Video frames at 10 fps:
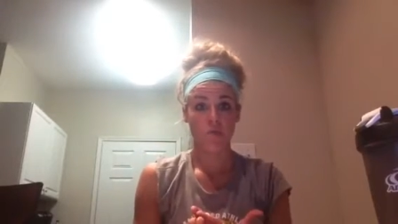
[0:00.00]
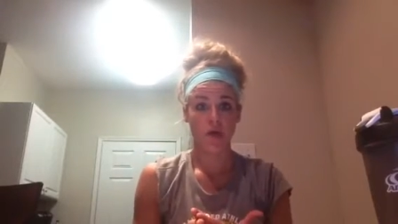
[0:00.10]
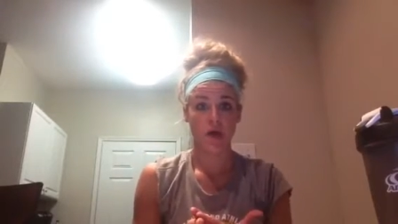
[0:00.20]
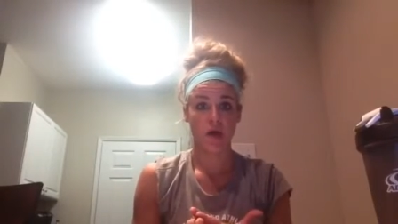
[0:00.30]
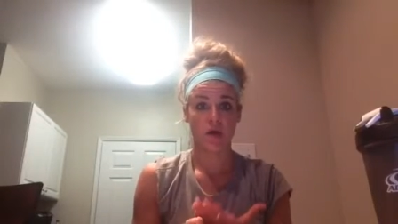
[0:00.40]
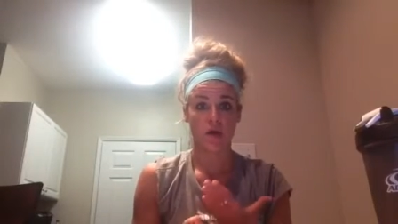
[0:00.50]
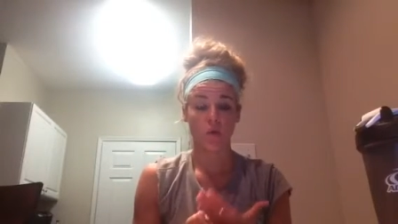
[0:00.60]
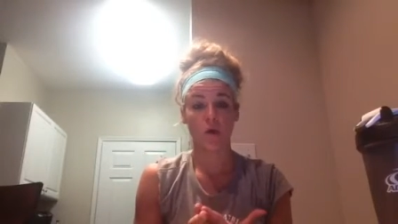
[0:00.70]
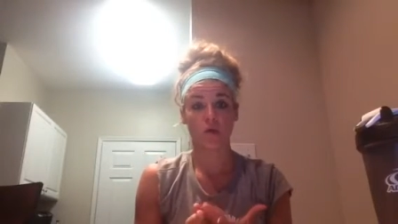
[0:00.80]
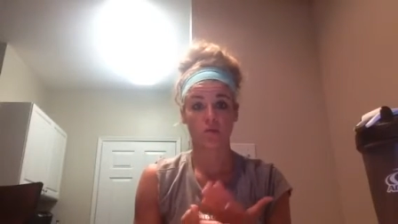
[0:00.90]

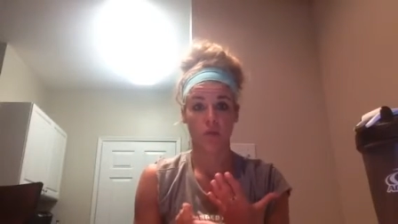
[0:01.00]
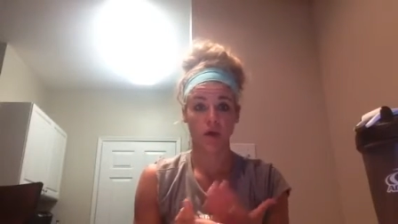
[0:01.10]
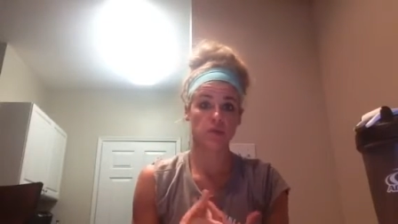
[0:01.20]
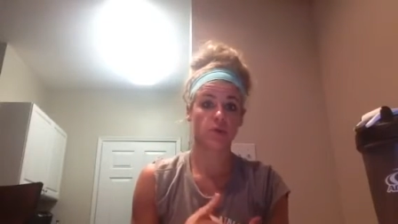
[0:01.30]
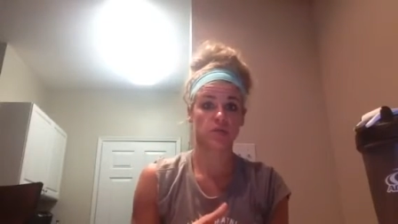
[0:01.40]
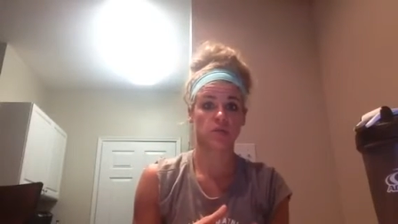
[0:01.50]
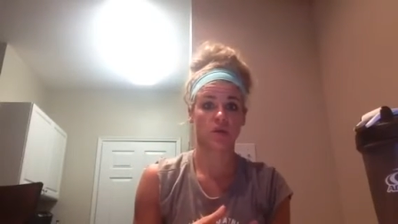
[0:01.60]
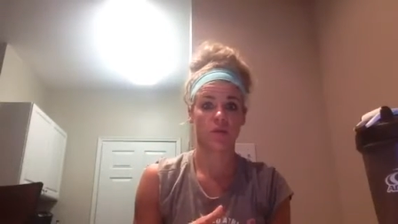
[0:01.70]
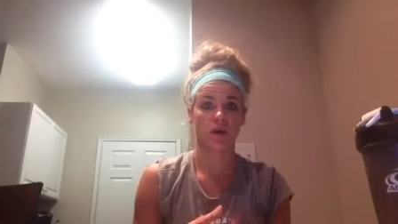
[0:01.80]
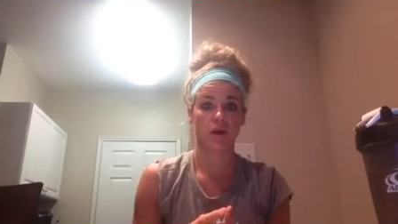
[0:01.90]
been with my depression
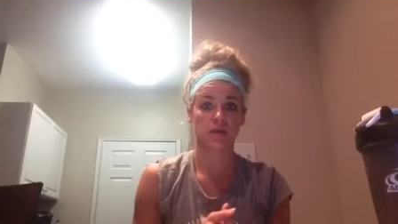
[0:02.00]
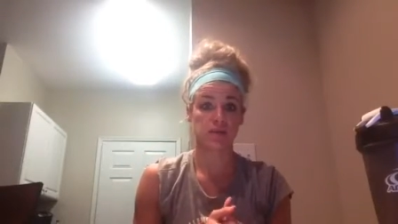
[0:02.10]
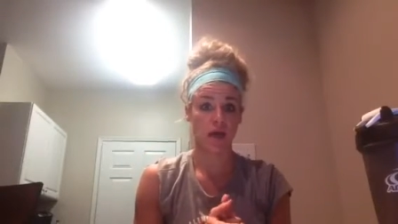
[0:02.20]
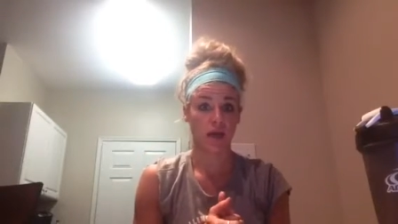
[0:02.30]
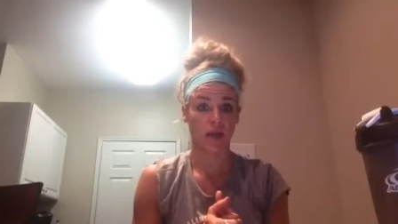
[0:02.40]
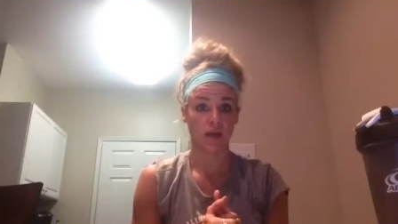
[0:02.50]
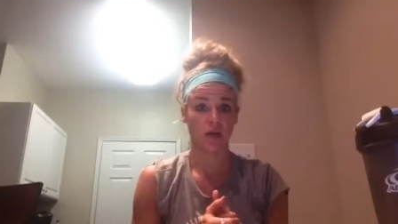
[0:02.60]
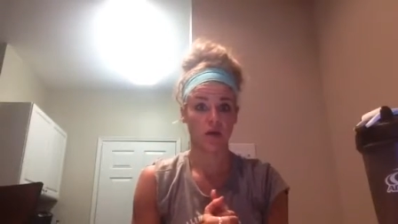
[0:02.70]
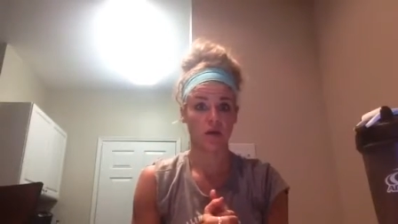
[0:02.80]
and my anxiety.